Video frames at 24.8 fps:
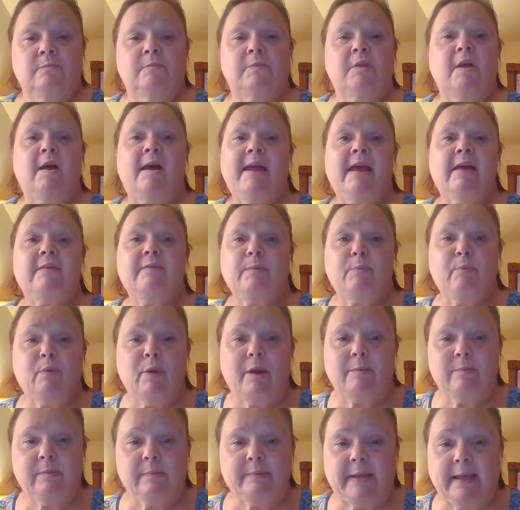I have a
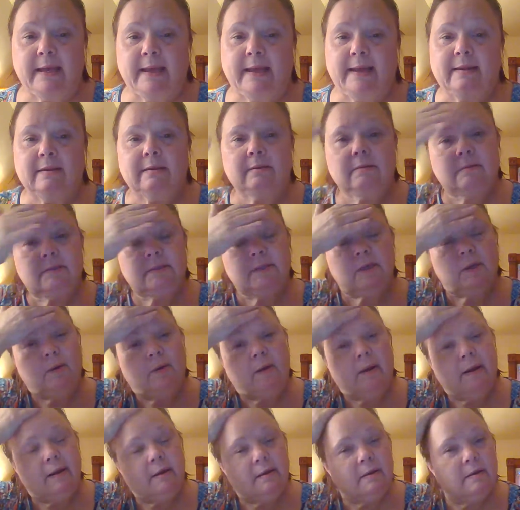problem cat, so
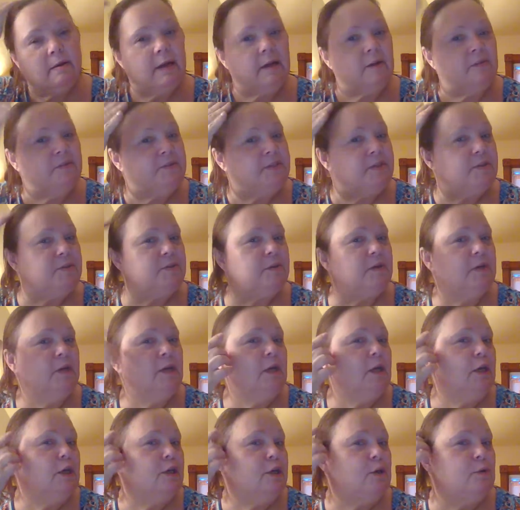I have to
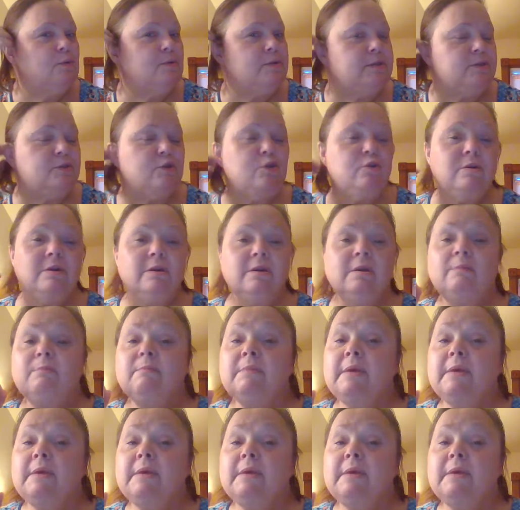use certain